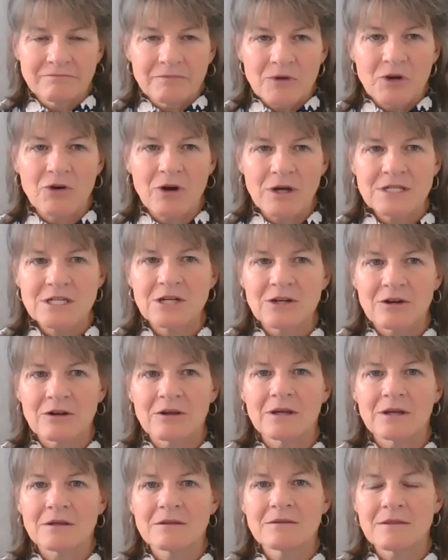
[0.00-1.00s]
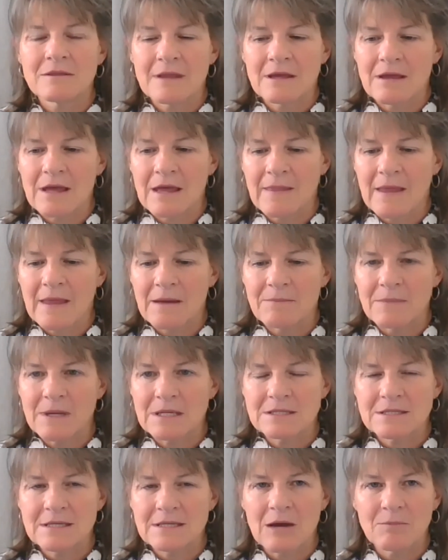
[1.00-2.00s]
criteria, and that
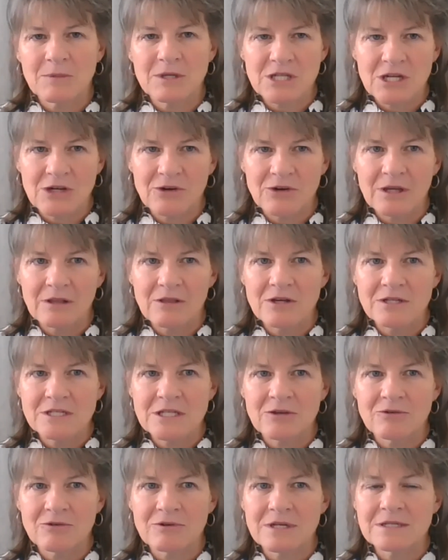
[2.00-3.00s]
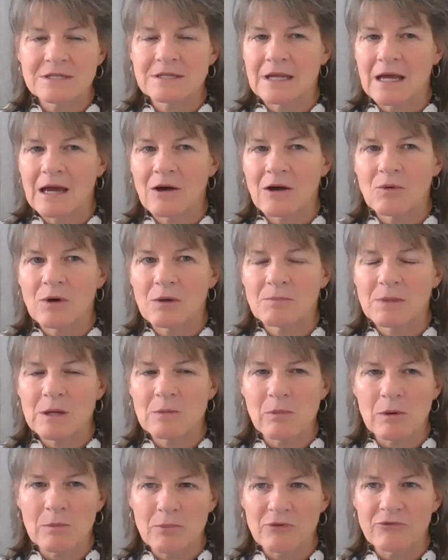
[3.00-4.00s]
means how much hearing loss there is and how well
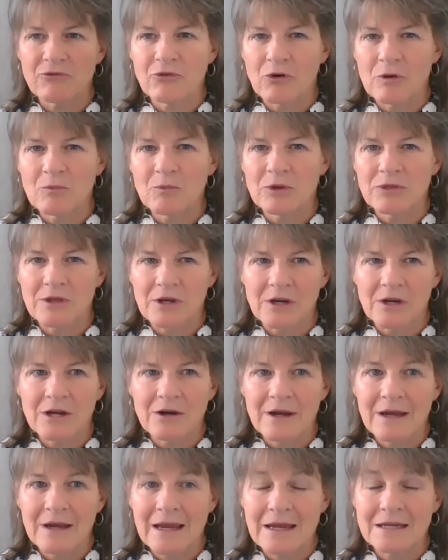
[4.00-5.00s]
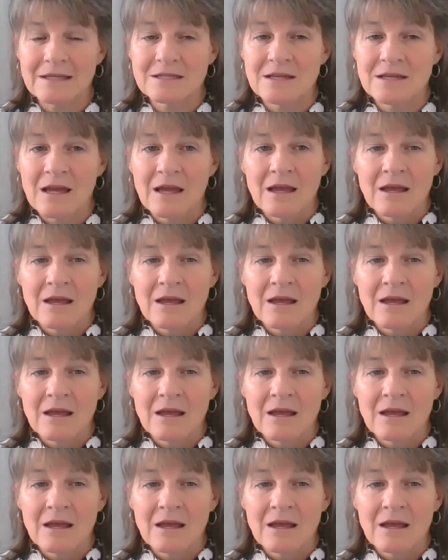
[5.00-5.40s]
people perform with their hearing aids.